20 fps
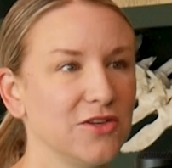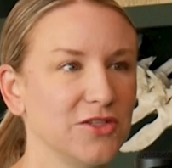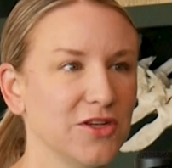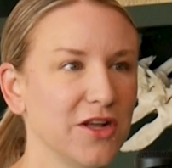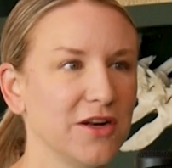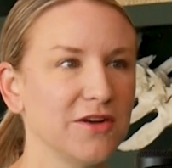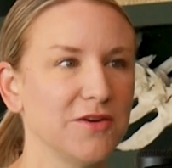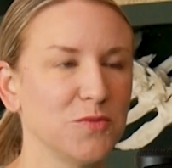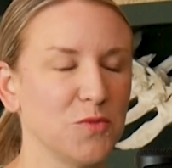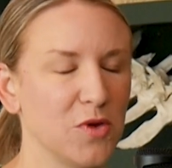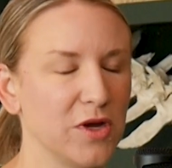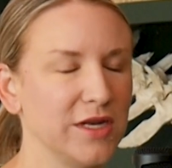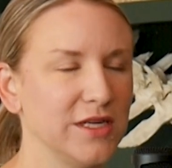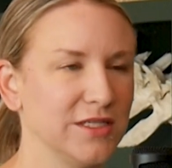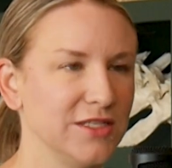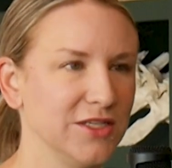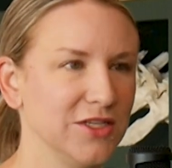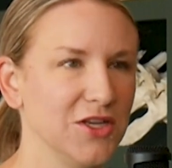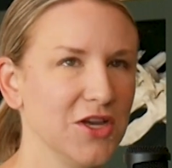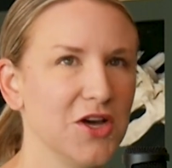our daughter
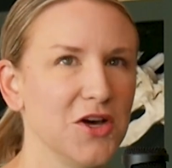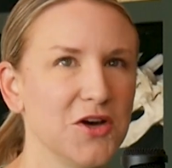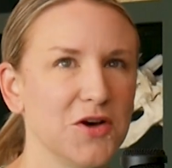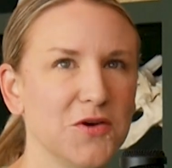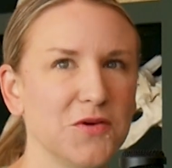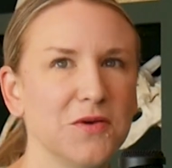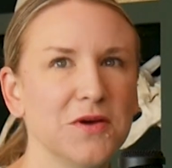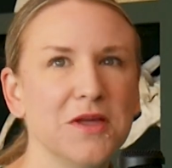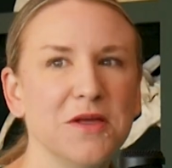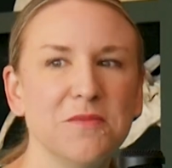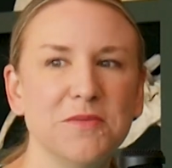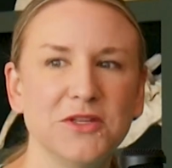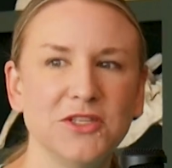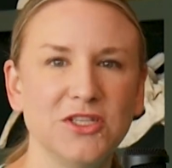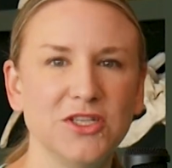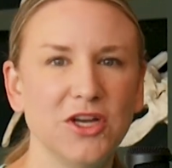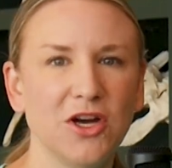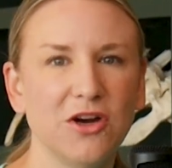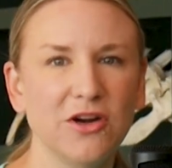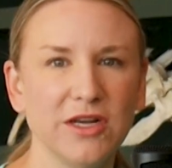wanted to go, but
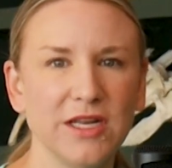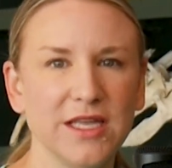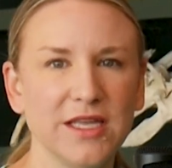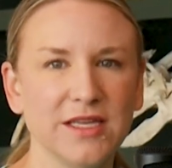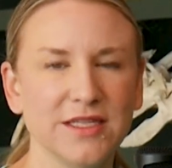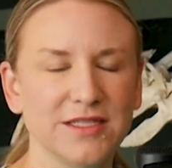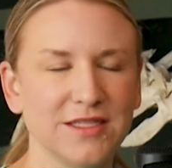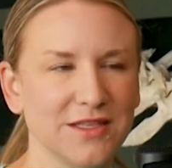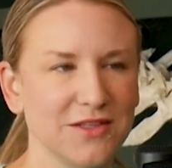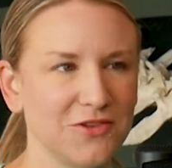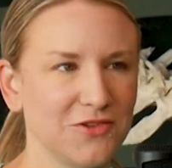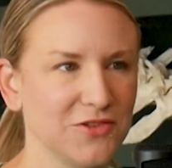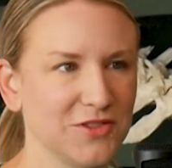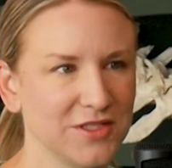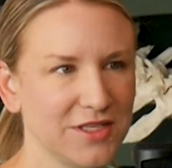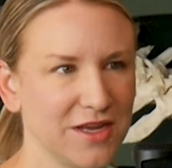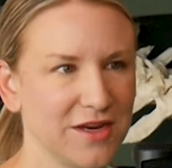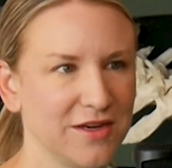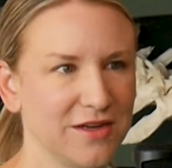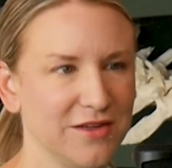she already is a little
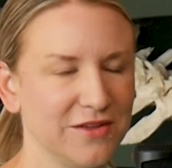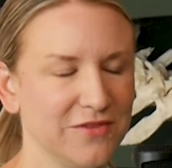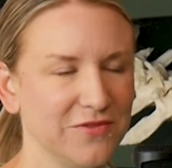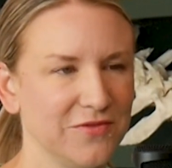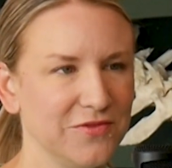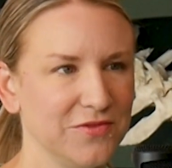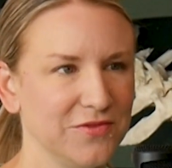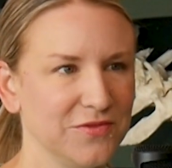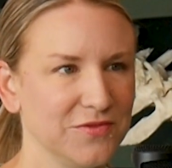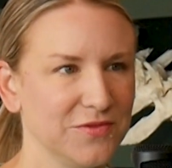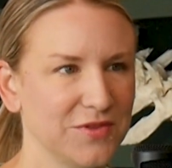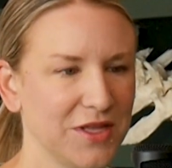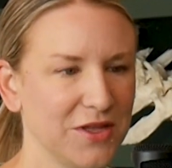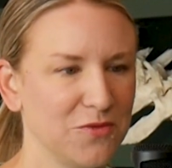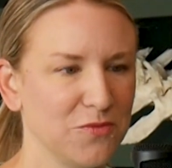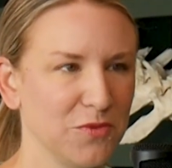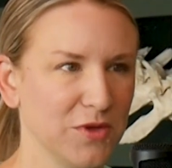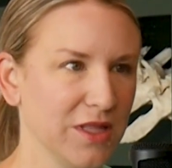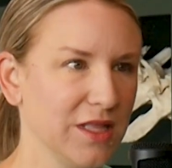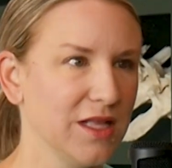scared of like
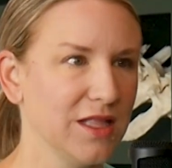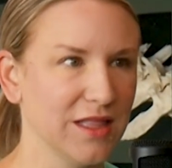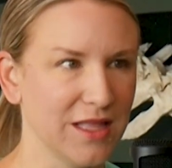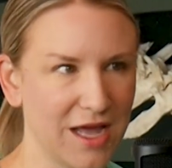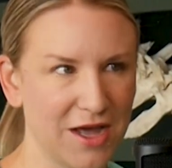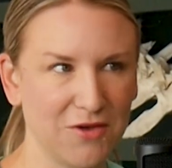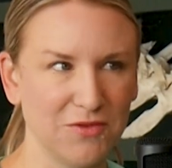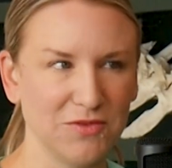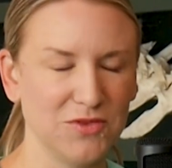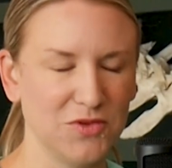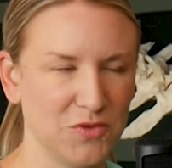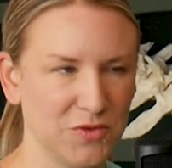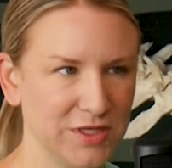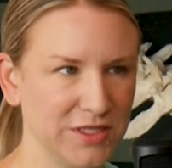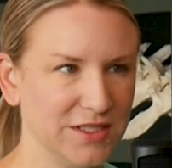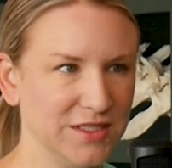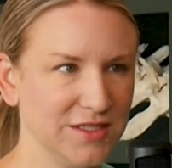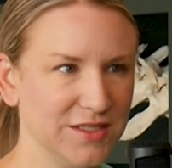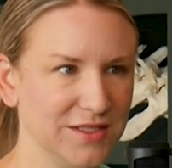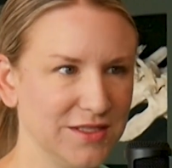really loud
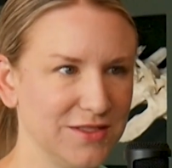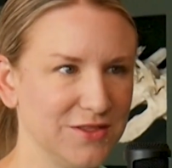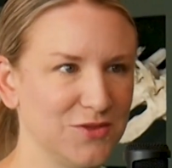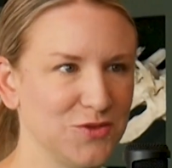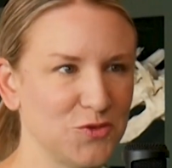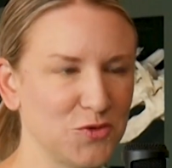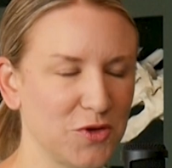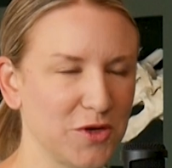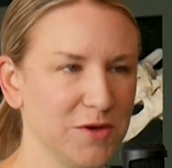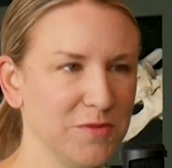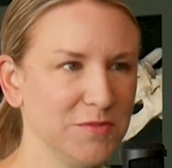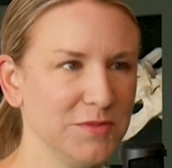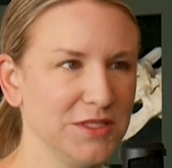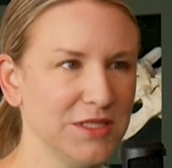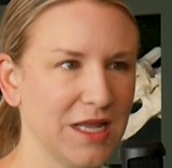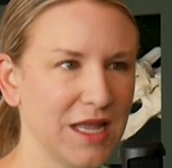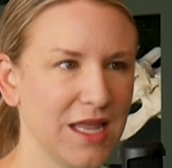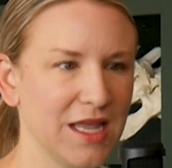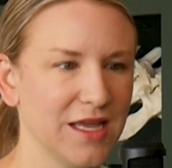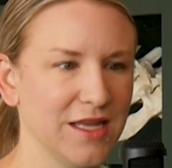noises and storms.
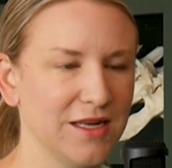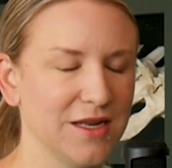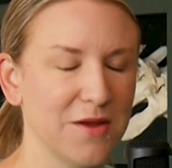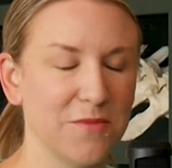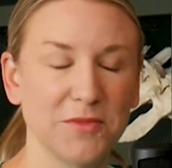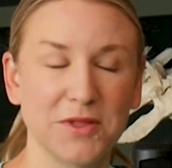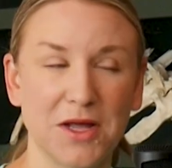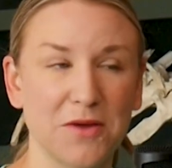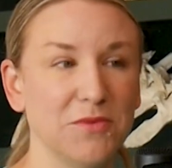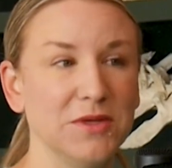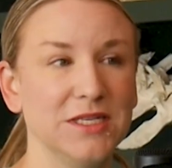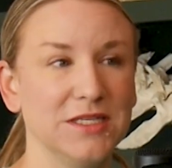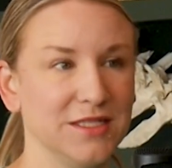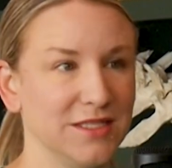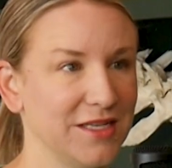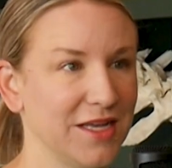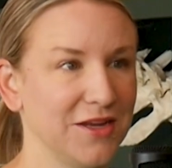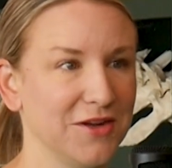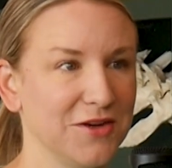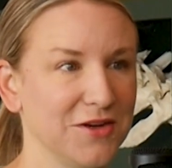And I'm glad we didn't
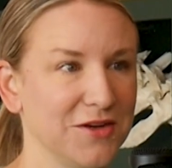take